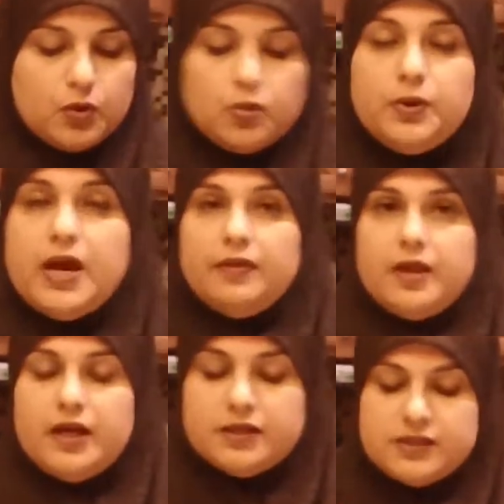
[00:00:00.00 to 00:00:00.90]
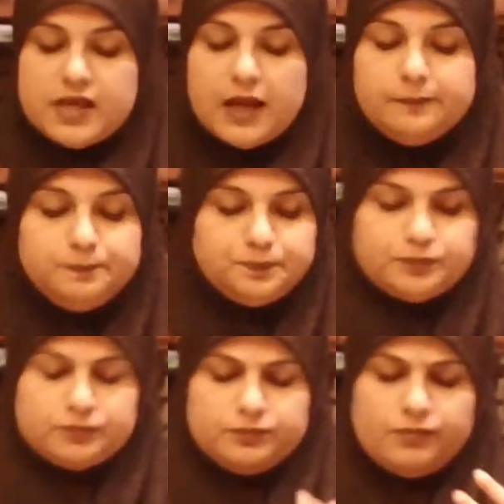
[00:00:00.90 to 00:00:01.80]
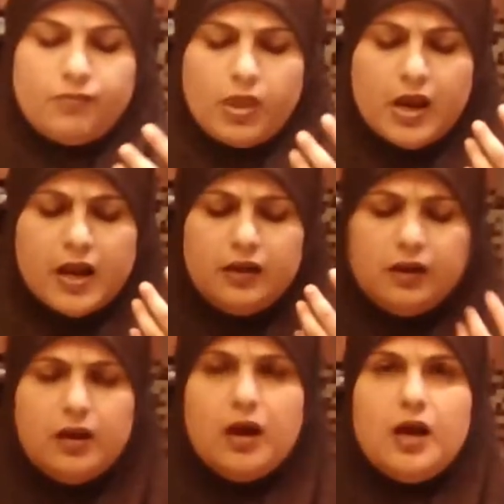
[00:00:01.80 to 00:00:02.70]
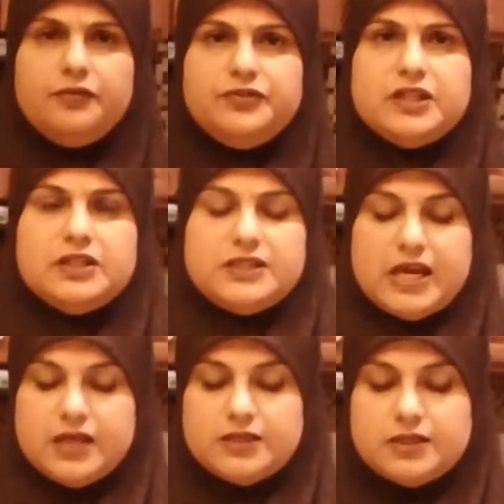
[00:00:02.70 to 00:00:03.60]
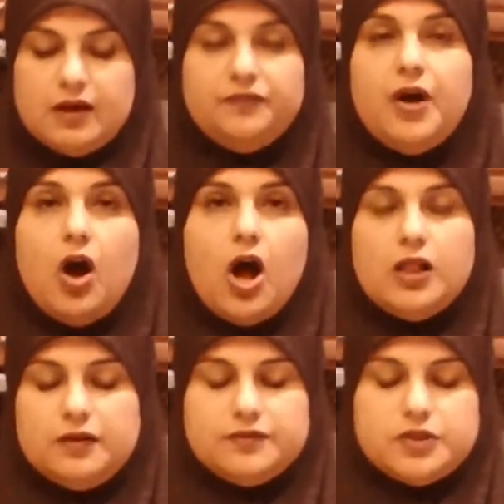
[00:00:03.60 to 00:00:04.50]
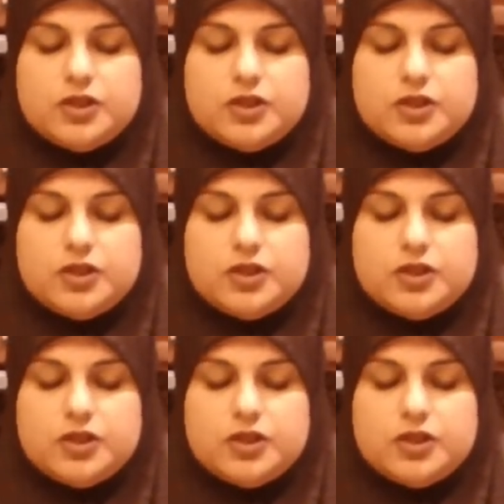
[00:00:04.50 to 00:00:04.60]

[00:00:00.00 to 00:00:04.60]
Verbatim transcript: gooey on the inside and I love the taste of the olives.